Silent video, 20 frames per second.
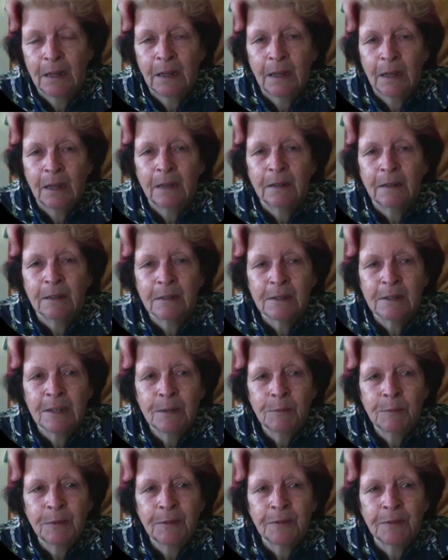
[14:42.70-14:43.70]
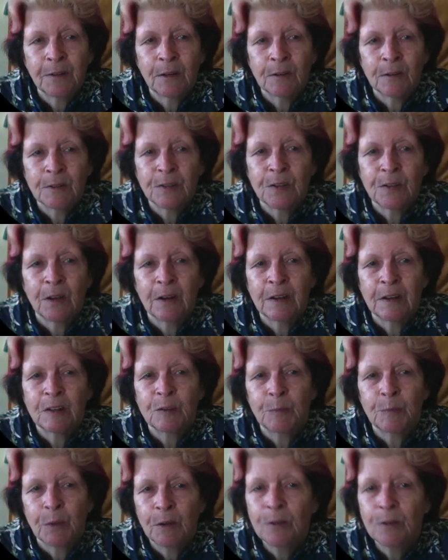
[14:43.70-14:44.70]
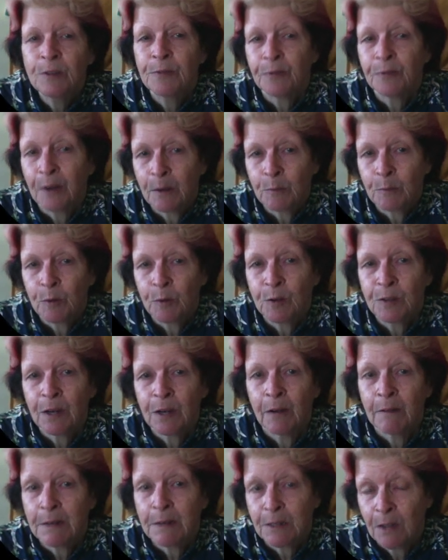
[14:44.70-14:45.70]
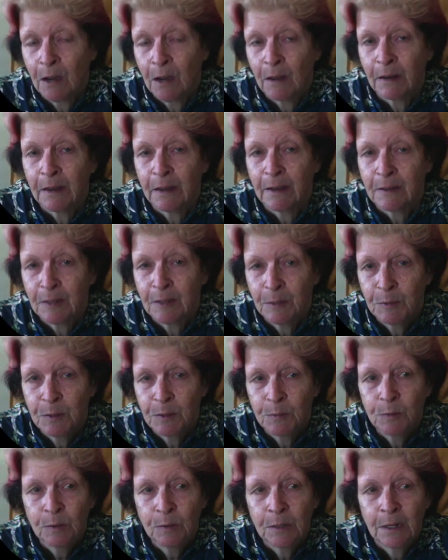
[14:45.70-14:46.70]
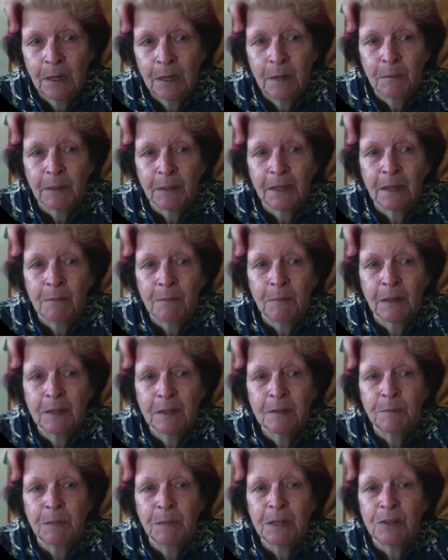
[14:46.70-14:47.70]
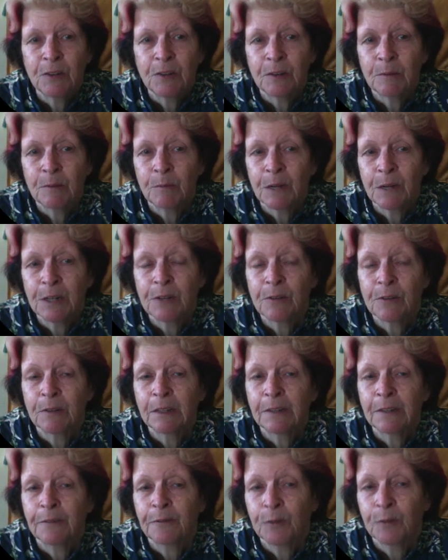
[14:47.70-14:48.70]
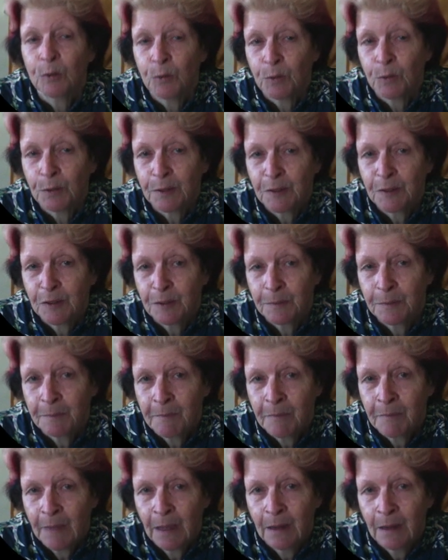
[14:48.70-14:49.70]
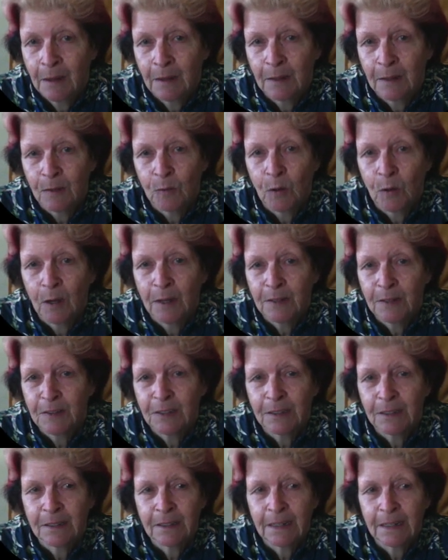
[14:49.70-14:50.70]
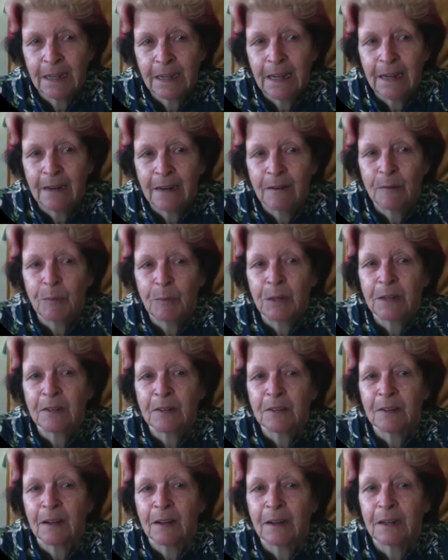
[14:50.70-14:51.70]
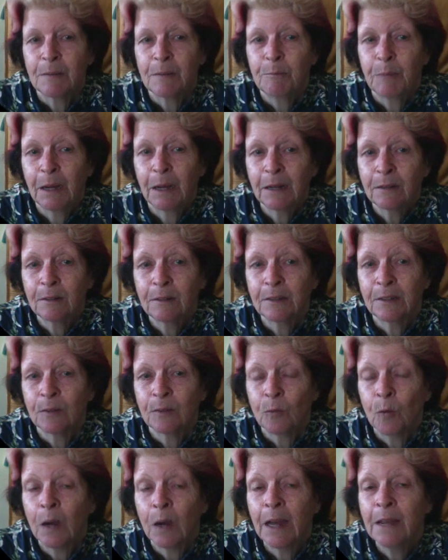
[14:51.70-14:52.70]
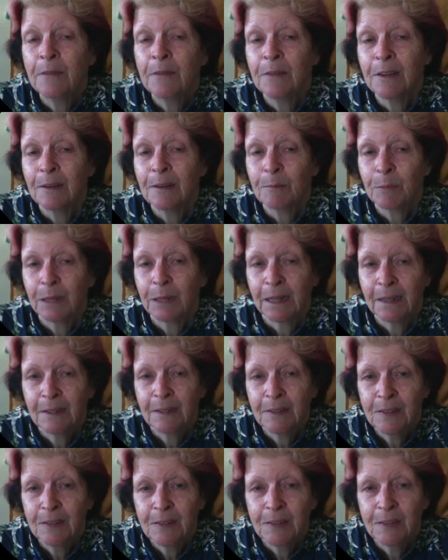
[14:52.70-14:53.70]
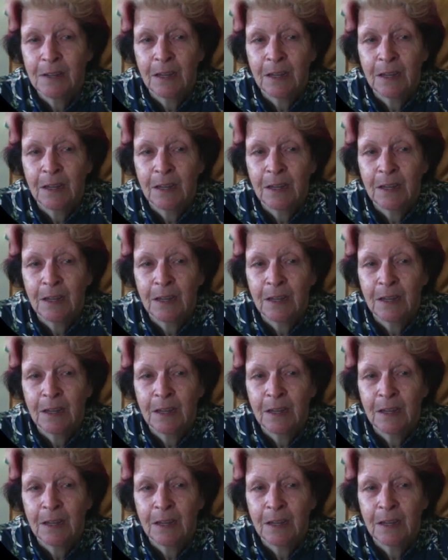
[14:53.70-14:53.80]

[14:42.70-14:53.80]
In contemporary floral design, exposed frameworks are entirely acceptable, but they must be geometrically flawless. The wire cylinder here appears slightly buckled and wavy in places.